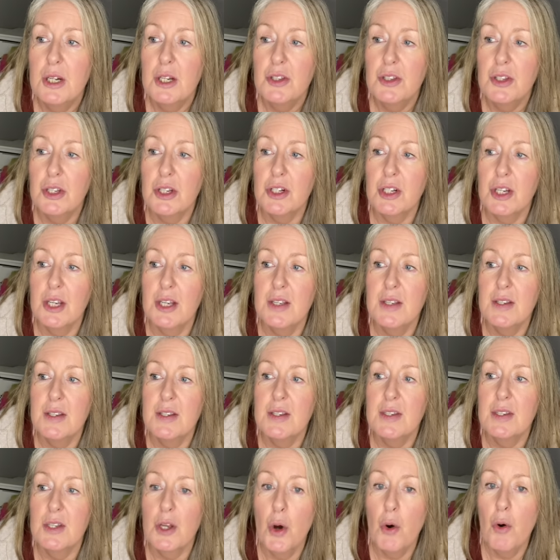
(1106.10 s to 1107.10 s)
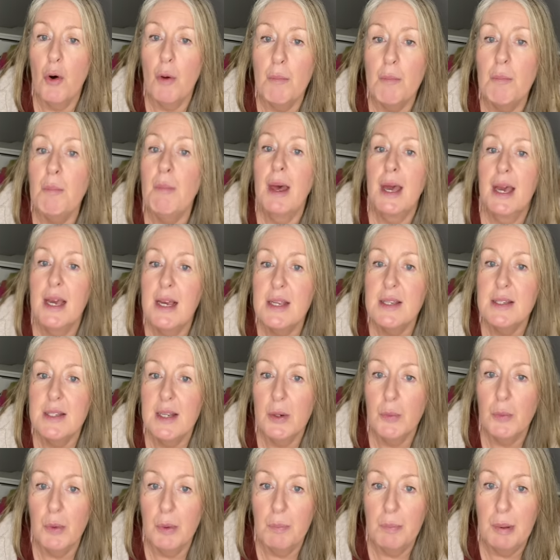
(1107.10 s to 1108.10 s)
that is so
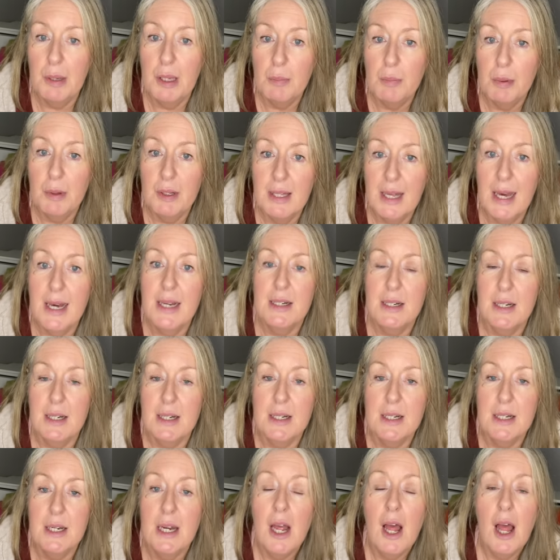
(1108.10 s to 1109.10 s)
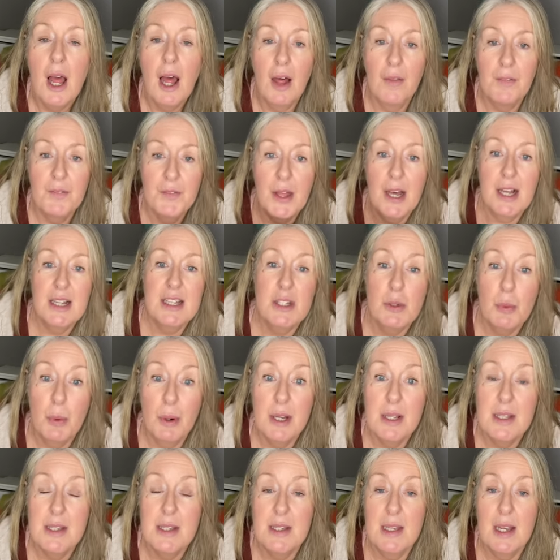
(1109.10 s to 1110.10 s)
amazing when people get it. And that's why
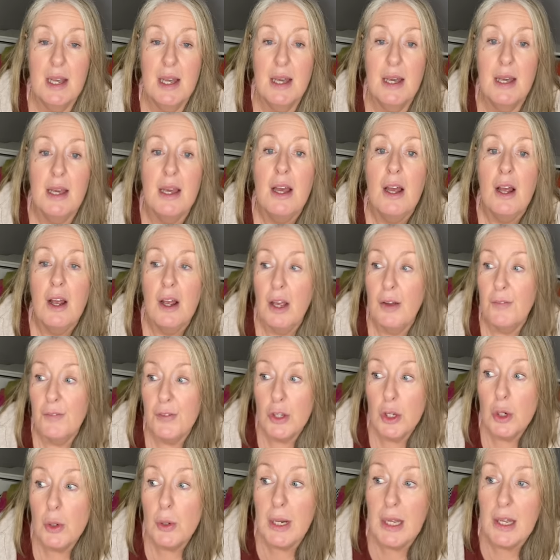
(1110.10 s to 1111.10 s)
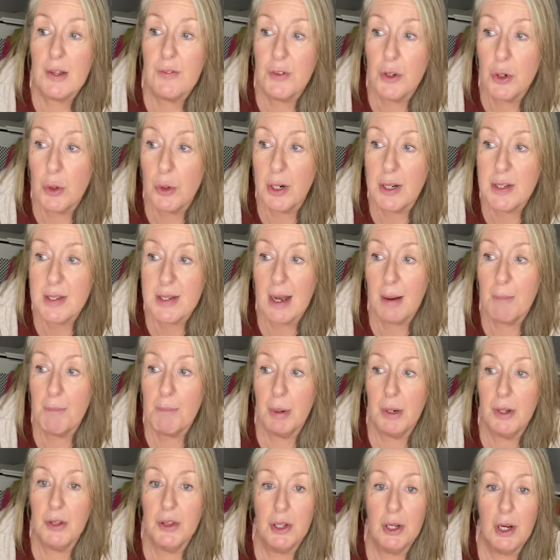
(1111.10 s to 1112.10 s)
I'd say if you leave your
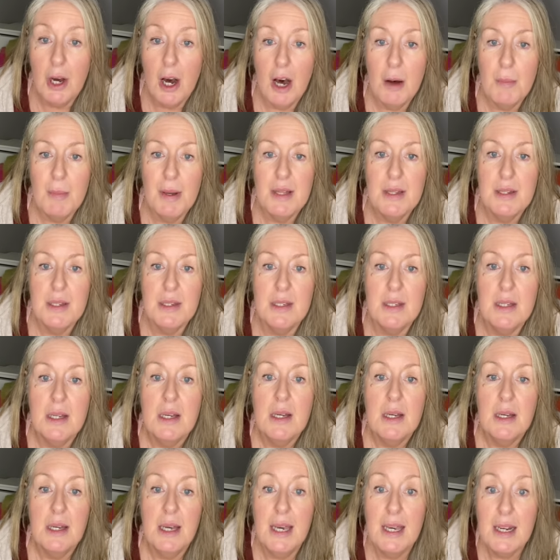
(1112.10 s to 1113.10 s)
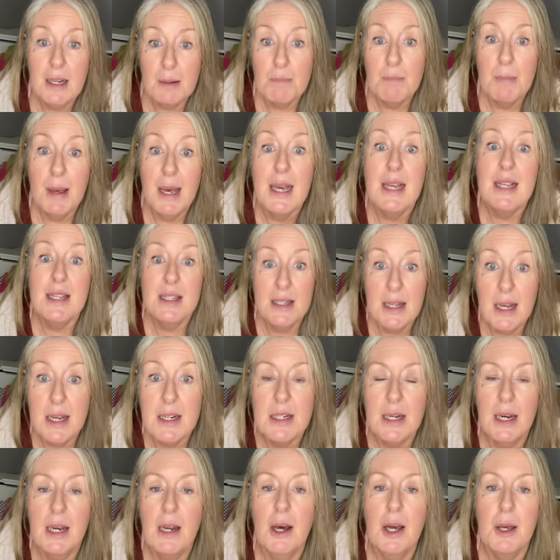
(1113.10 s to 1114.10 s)
example in the comments, it may set
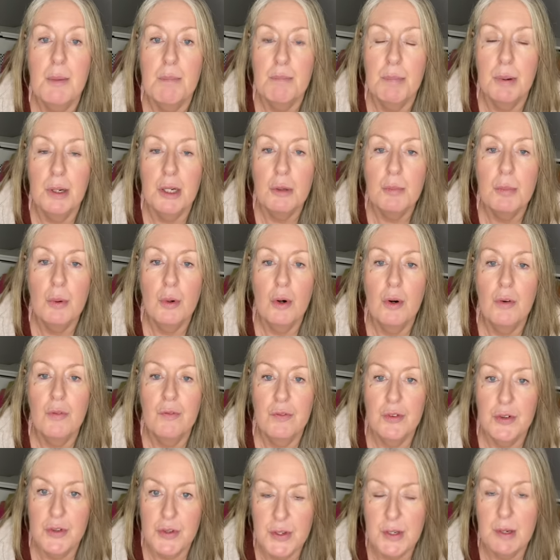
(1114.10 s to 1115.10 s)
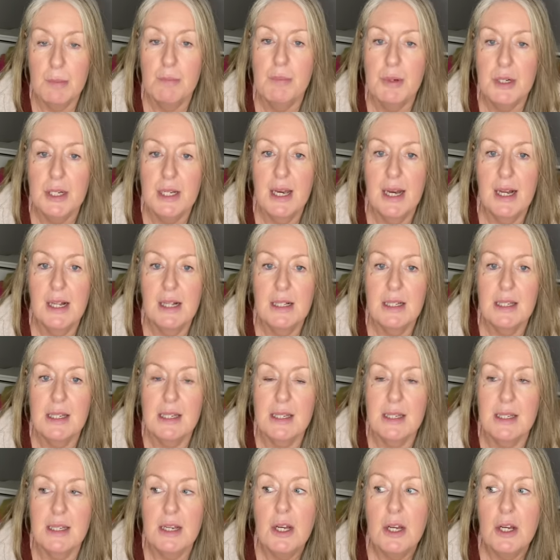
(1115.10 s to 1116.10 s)
a light bulb off for somebody
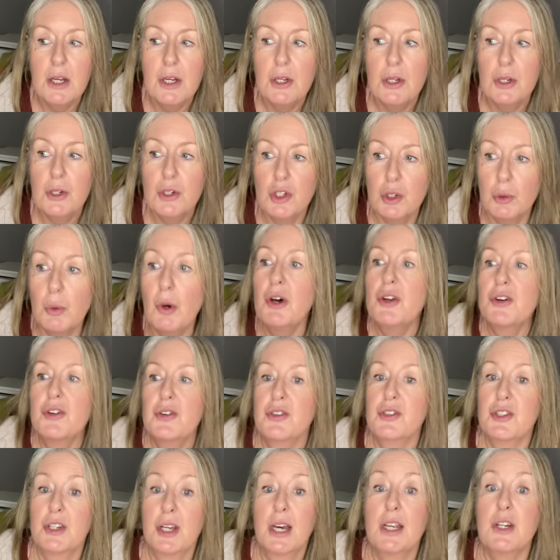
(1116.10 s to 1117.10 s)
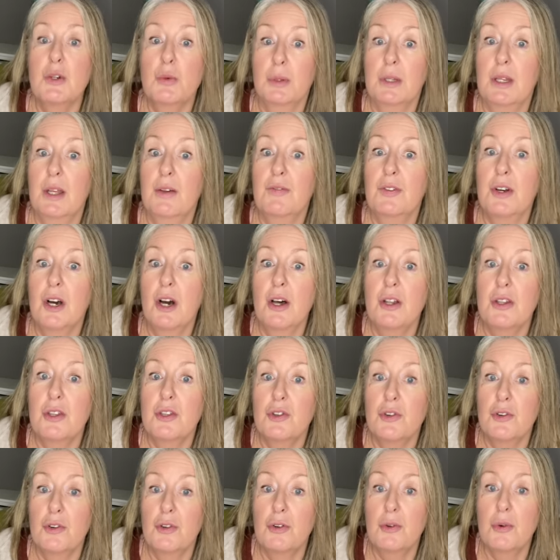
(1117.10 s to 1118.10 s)
else to understand what they've gone
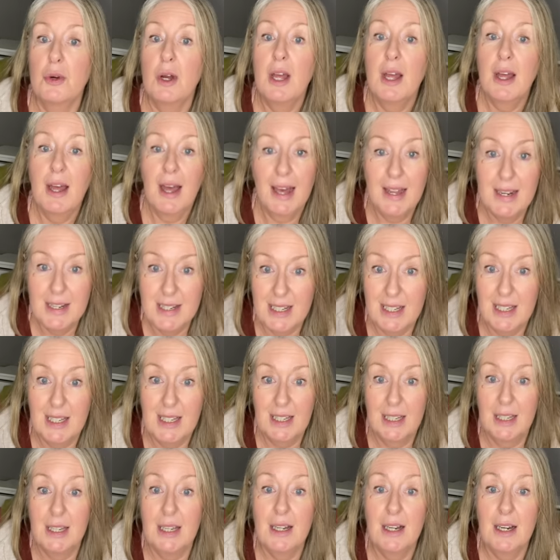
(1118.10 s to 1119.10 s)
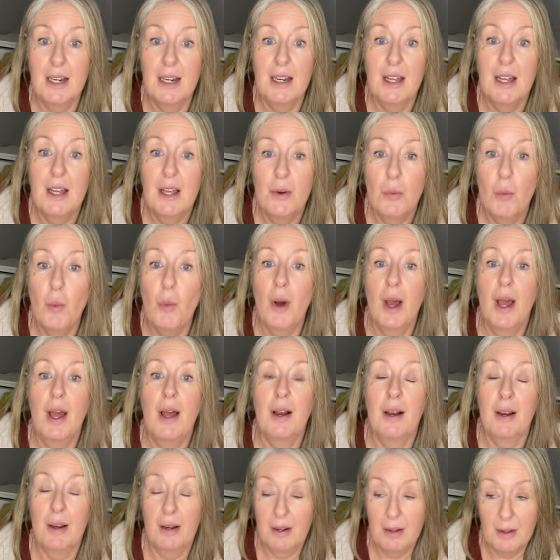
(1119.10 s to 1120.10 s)
through and to heal
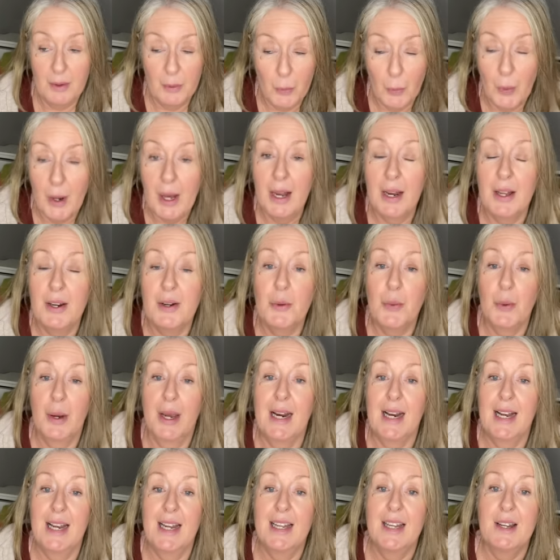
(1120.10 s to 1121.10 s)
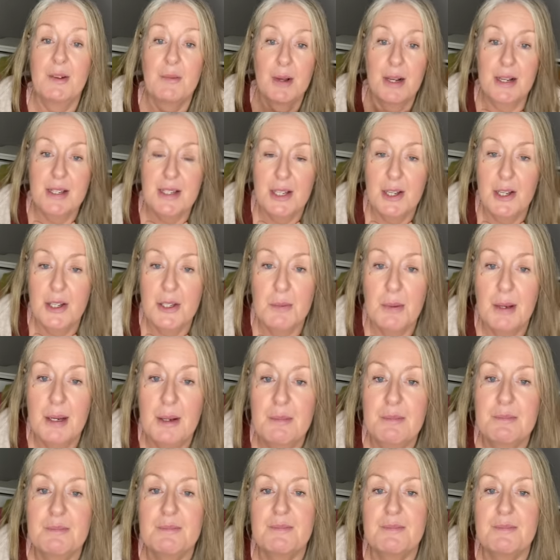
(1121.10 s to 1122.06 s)
well, well and quickly. Excuse me.